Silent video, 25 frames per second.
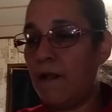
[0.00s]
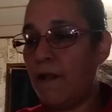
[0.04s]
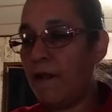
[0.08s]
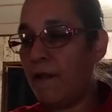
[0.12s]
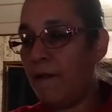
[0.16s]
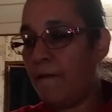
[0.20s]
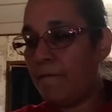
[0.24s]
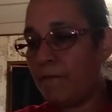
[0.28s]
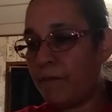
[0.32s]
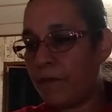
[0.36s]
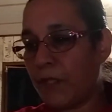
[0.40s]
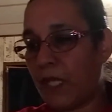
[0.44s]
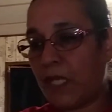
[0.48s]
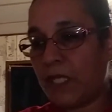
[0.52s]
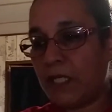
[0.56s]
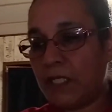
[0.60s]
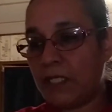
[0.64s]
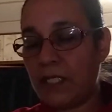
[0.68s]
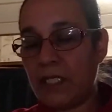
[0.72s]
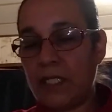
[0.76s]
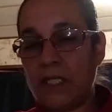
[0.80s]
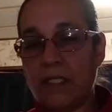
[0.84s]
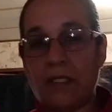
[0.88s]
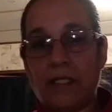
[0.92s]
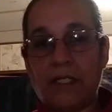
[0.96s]
and
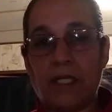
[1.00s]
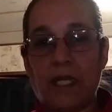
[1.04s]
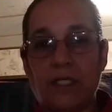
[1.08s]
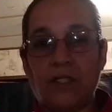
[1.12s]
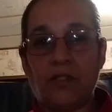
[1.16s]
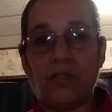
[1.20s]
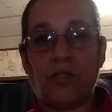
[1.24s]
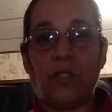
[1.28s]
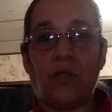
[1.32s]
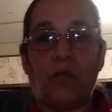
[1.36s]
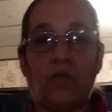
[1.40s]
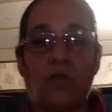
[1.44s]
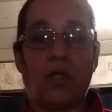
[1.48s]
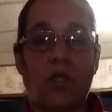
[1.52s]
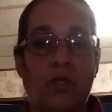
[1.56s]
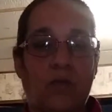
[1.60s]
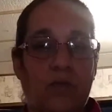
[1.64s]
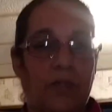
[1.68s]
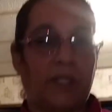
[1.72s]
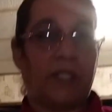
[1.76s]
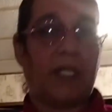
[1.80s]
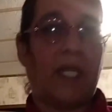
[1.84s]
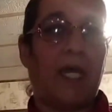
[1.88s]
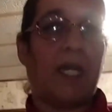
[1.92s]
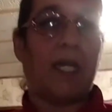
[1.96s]
you can work with
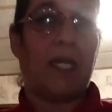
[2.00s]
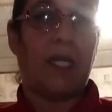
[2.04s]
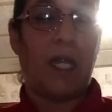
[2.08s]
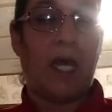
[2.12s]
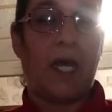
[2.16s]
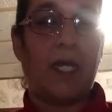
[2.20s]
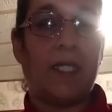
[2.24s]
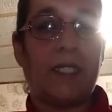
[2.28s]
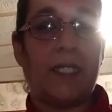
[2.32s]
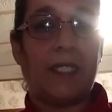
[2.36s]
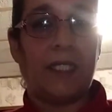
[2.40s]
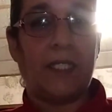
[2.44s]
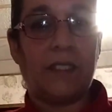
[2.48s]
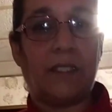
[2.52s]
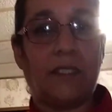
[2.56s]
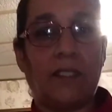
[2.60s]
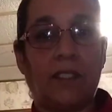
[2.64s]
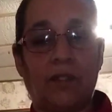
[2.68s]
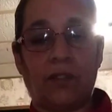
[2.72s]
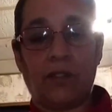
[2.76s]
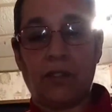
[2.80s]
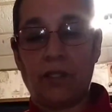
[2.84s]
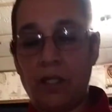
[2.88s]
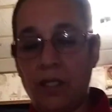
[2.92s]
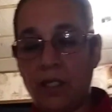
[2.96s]
that a lot easier.
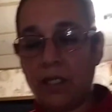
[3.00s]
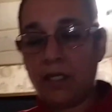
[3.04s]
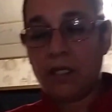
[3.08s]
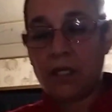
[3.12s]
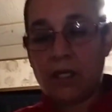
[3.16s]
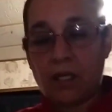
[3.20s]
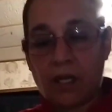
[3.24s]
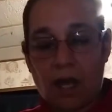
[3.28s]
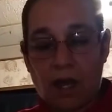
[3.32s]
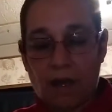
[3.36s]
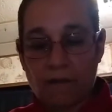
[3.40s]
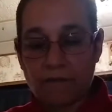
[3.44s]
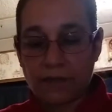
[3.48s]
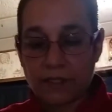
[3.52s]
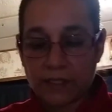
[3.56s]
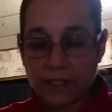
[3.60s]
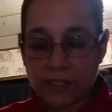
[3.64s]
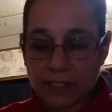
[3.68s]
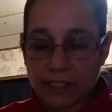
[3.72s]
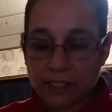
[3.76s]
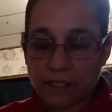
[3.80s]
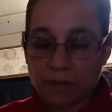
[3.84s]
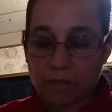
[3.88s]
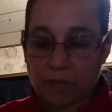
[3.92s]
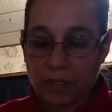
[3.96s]
Obviously, the
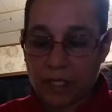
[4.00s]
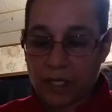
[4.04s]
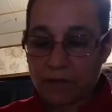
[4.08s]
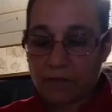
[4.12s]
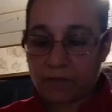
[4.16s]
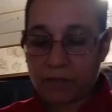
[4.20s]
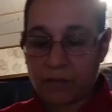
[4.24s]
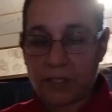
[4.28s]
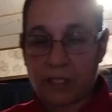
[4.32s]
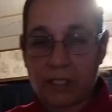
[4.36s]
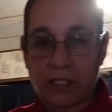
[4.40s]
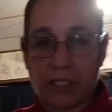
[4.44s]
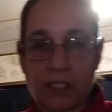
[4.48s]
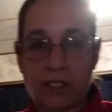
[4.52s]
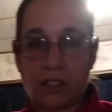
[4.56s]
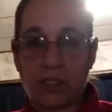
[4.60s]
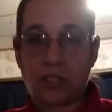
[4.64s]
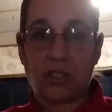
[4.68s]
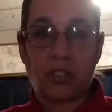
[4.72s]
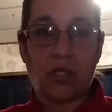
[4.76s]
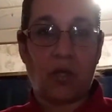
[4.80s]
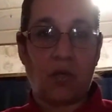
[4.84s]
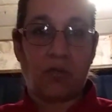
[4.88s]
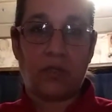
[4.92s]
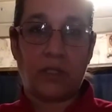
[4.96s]
benefit, it
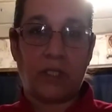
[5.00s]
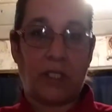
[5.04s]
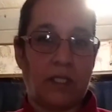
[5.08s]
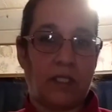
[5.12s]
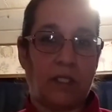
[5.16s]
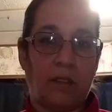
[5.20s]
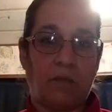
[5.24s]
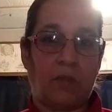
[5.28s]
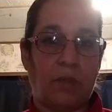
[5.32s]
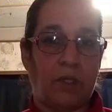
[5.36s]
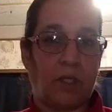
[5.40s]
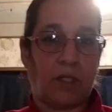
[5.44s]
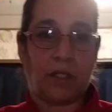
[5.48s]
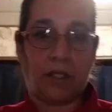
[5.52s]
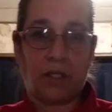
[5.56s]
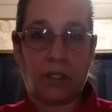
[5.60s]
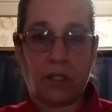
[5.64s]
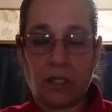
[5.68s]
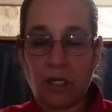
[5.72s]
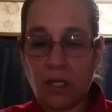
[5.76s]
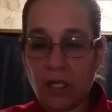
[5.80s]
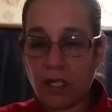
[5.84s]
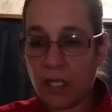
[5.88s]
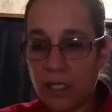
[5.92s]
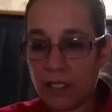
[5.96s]
shows in the burger.
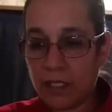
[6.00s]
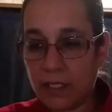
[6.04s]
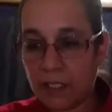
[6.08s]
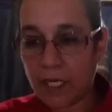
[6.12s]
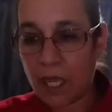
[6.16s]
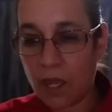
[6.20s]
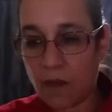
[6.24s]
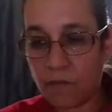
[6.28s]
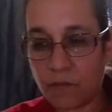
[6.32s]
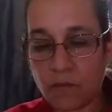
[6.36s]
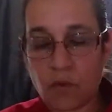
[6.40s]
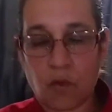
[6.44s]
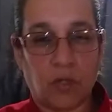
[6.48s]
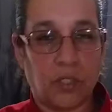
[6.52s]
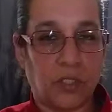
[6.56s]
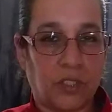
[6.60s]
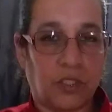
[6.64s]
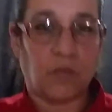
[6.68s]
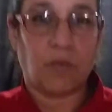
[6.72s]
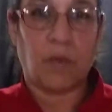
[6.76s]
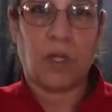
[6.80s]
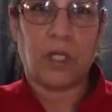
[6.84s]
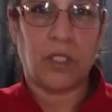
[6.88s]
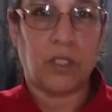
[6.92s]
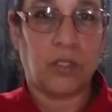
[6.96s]
Now, of course, you want
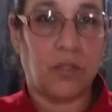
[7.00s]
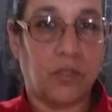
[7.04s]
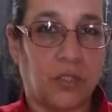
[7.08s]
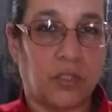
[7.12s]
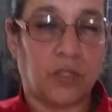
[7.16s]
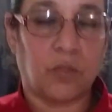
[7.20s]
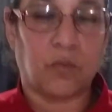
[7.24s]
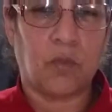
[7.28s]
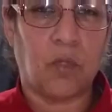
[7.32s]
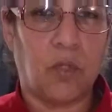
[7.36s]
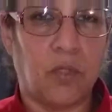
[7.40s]
to use the rolls of